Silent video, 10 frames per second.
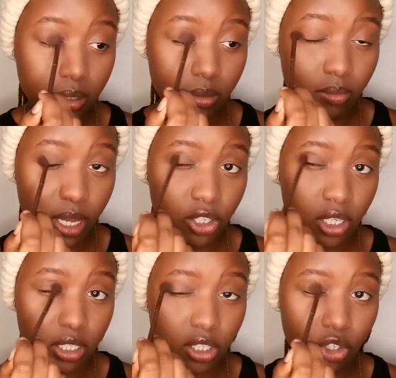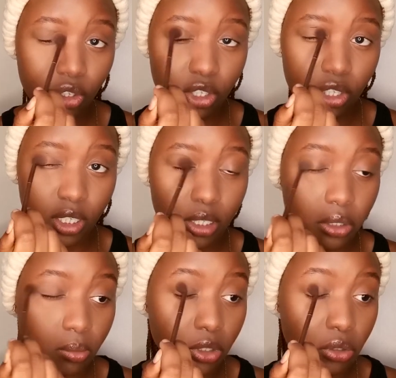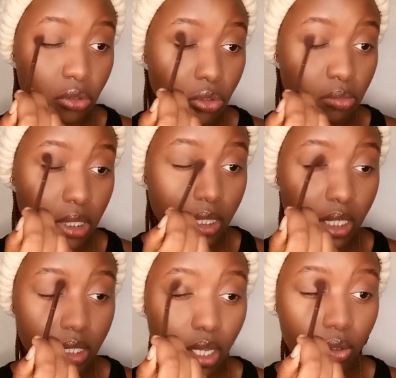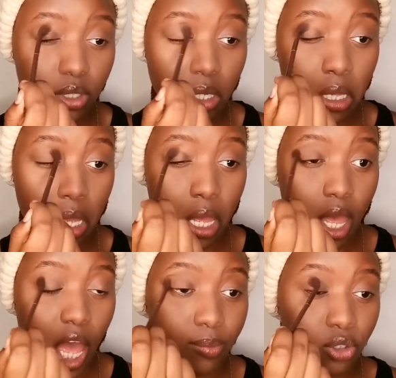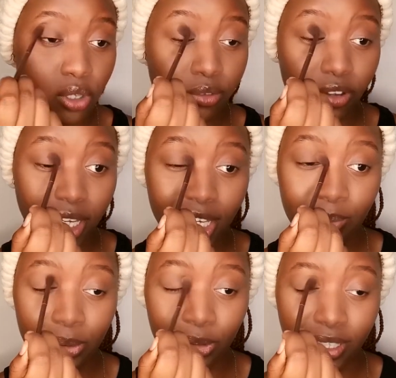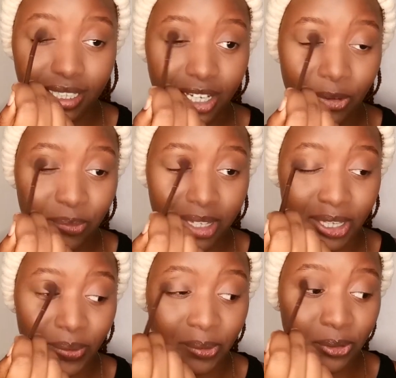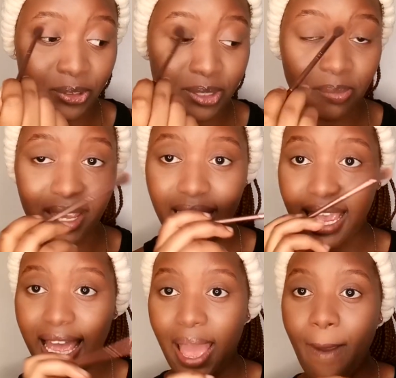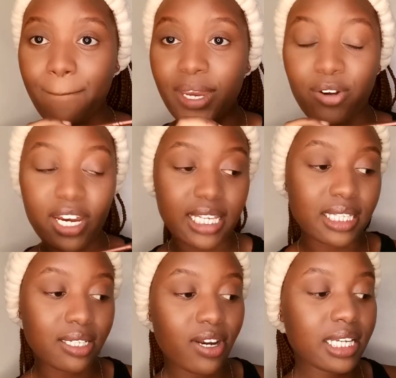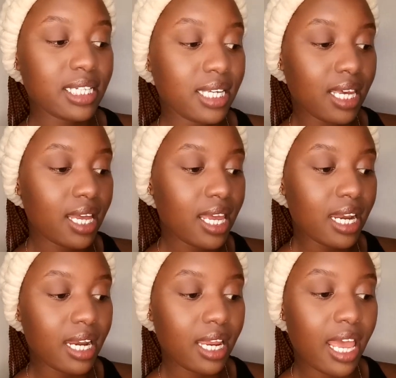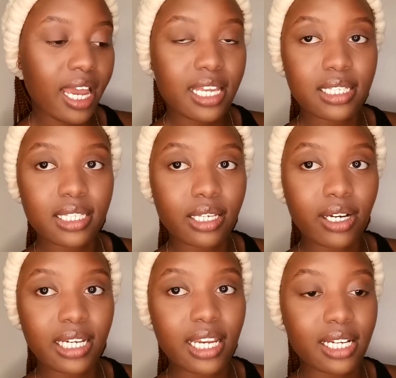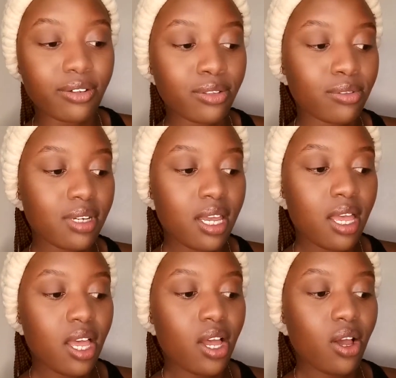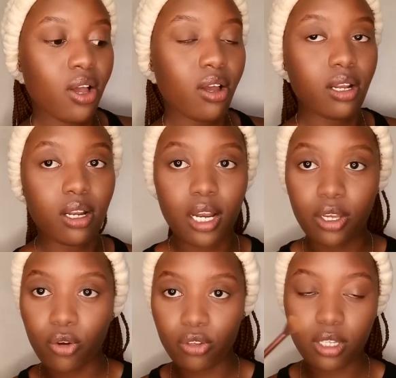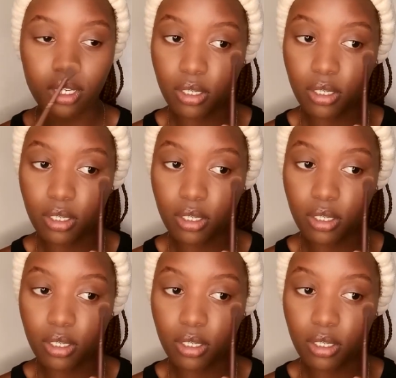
my transition shade. So I'm just going to blend that out. I'm sorry if I keep looking down, by the way, because my mirror is right here and I can't see clearly like on the